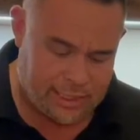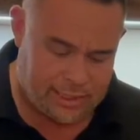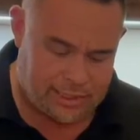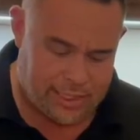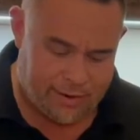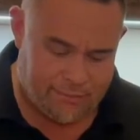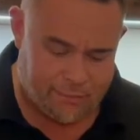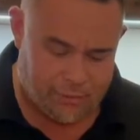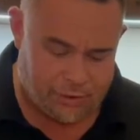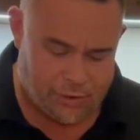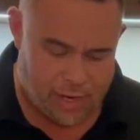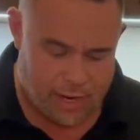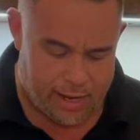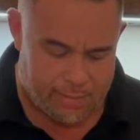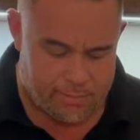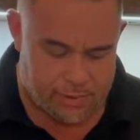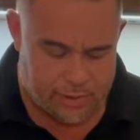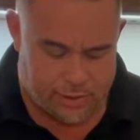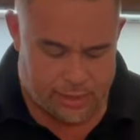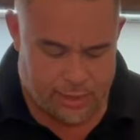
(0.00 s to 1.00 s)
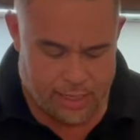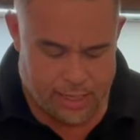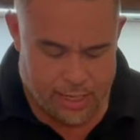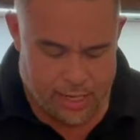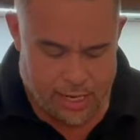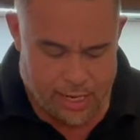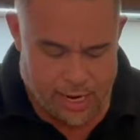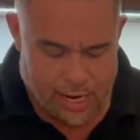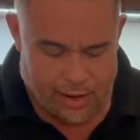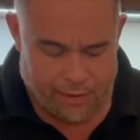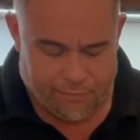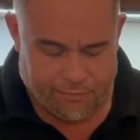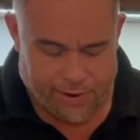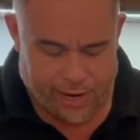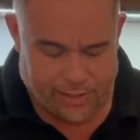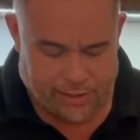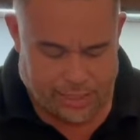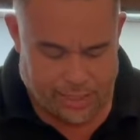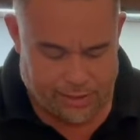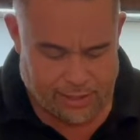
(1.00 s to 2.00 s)
several times. In
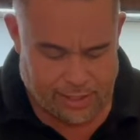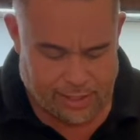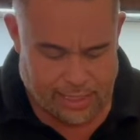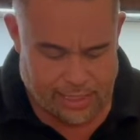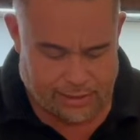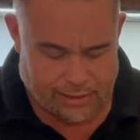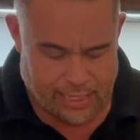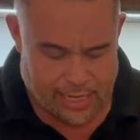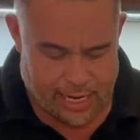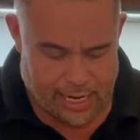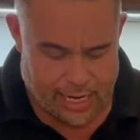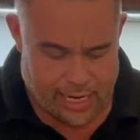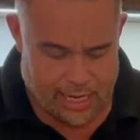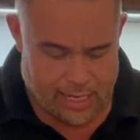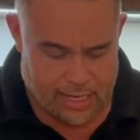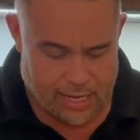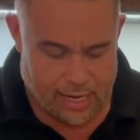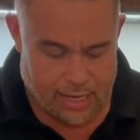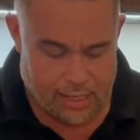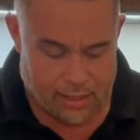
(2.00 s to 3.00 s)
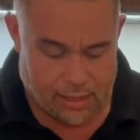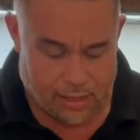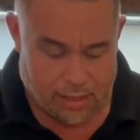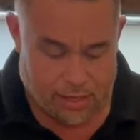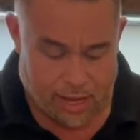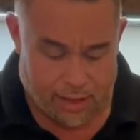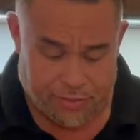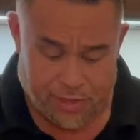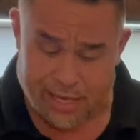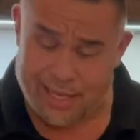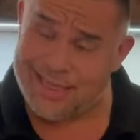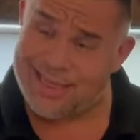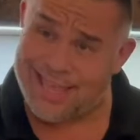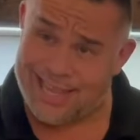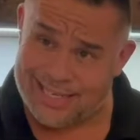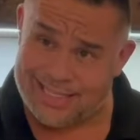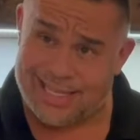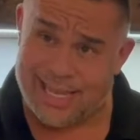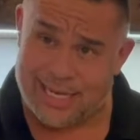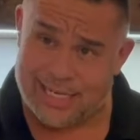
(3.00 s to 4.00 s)
fact, I think it's I think
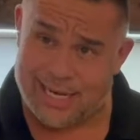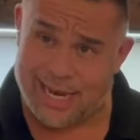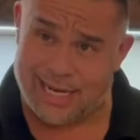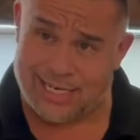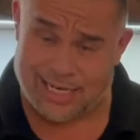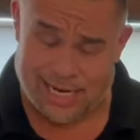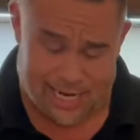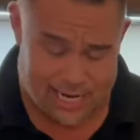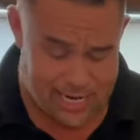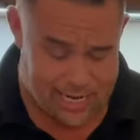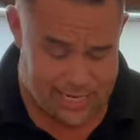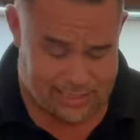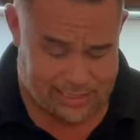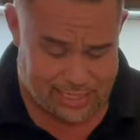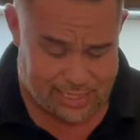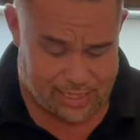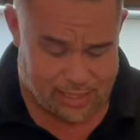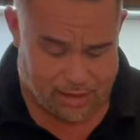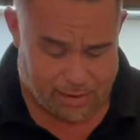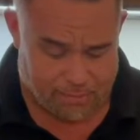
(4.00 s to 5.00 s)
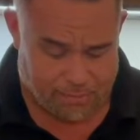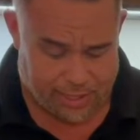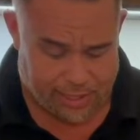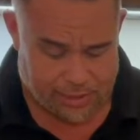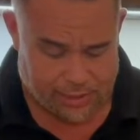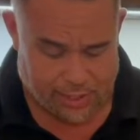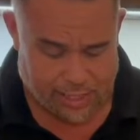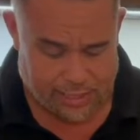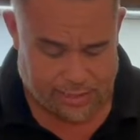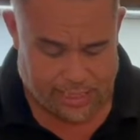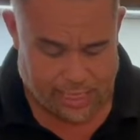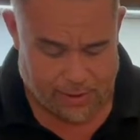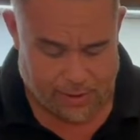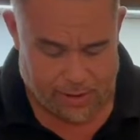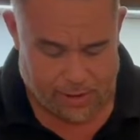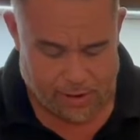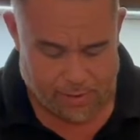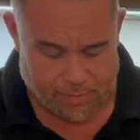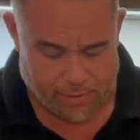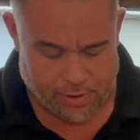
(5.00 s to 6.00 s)
this dish actually is in the Complete Chinese
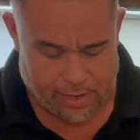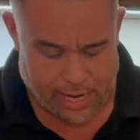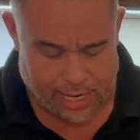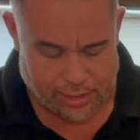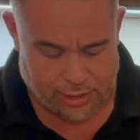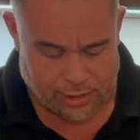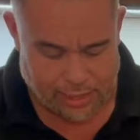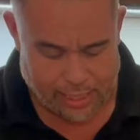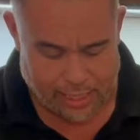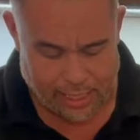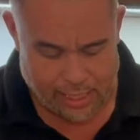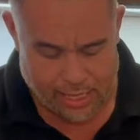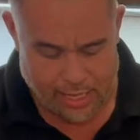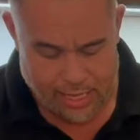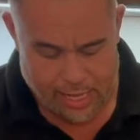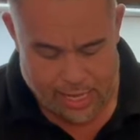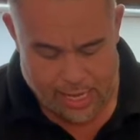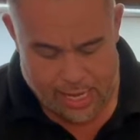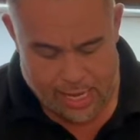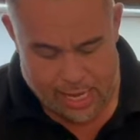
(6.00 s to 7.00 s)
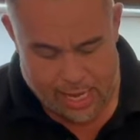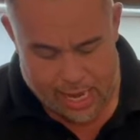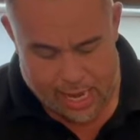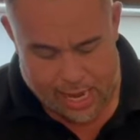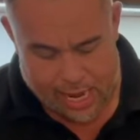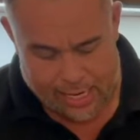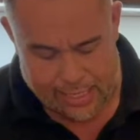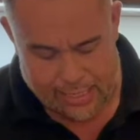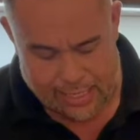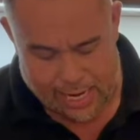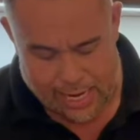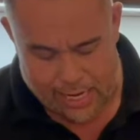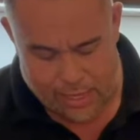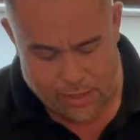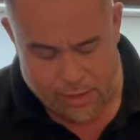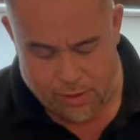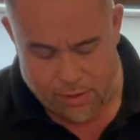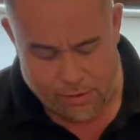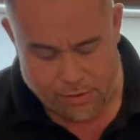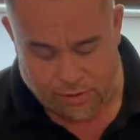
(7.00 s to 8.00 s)
Takeaway Cookbook actually. And it
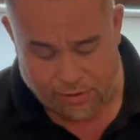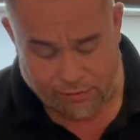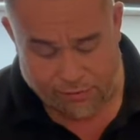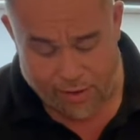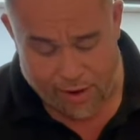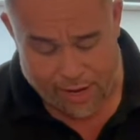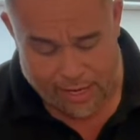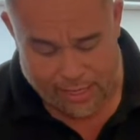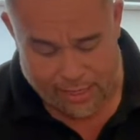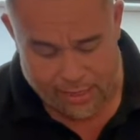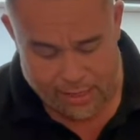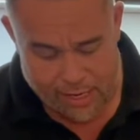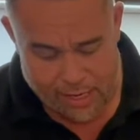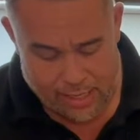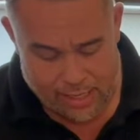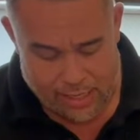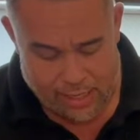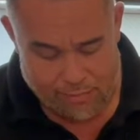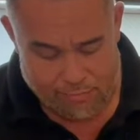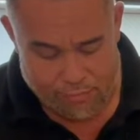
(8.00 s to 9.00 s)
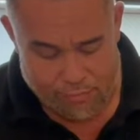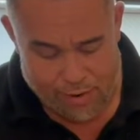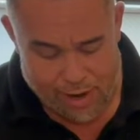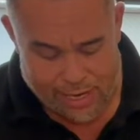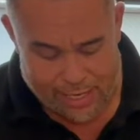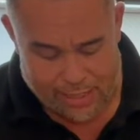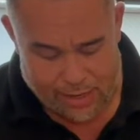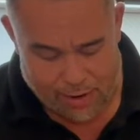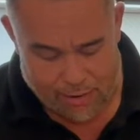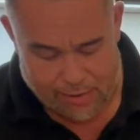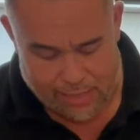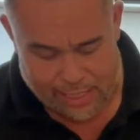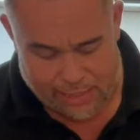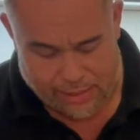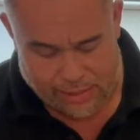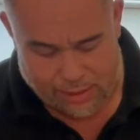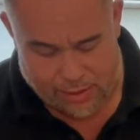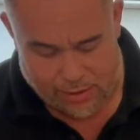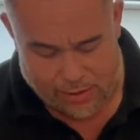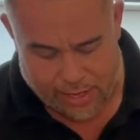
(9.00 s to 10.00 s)
cooks fine. You really don't need
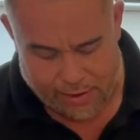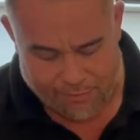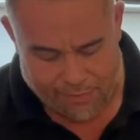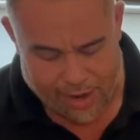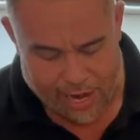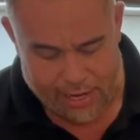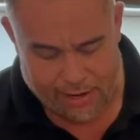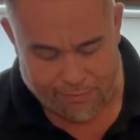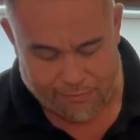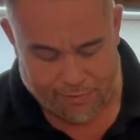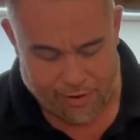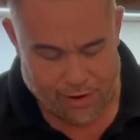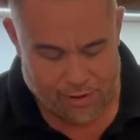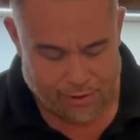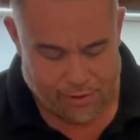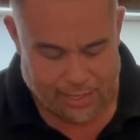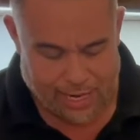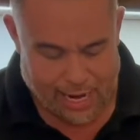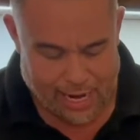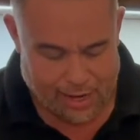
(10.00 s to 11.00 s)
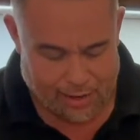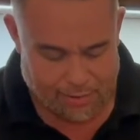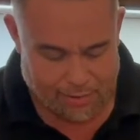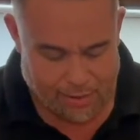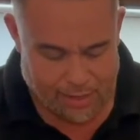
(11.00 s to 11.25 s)
to cook it any further down.